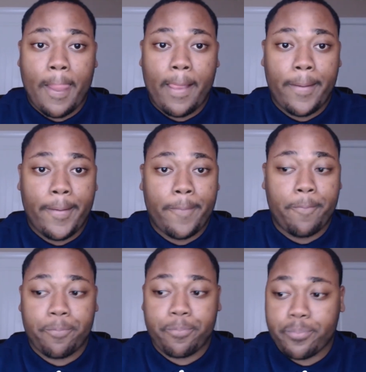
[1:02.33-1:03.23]

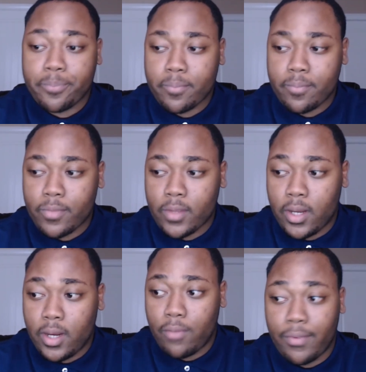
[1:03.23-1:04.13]
Um, you
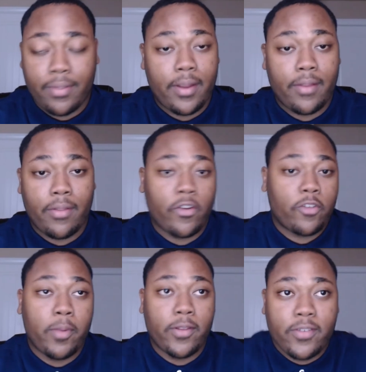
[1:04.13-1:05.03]
know, they, they're
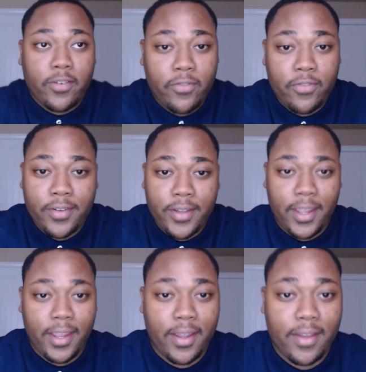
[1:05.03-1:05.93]
expensive,
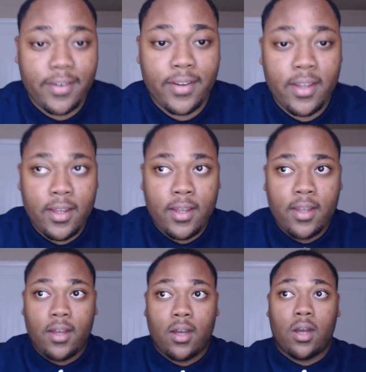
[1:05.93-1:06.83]
and
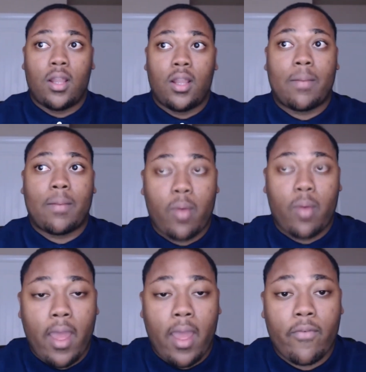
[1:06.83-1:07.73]
Uh, a lot of people
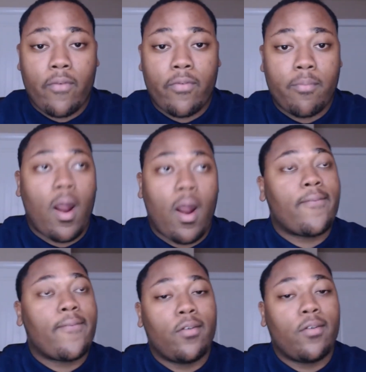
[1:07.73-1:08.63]
have more
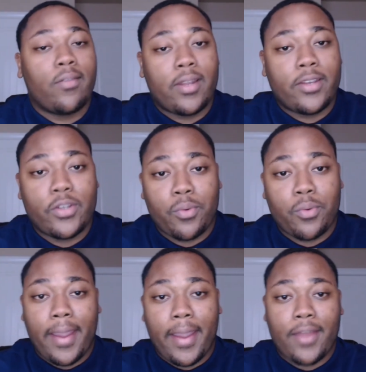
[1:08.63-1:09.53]
iPhones than they do
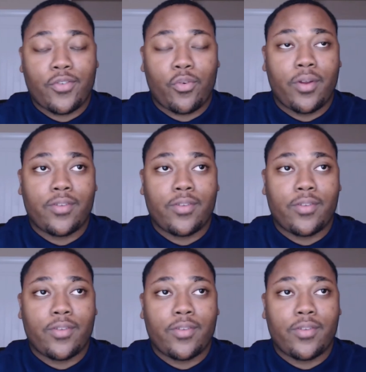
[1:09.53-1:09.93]
Androids.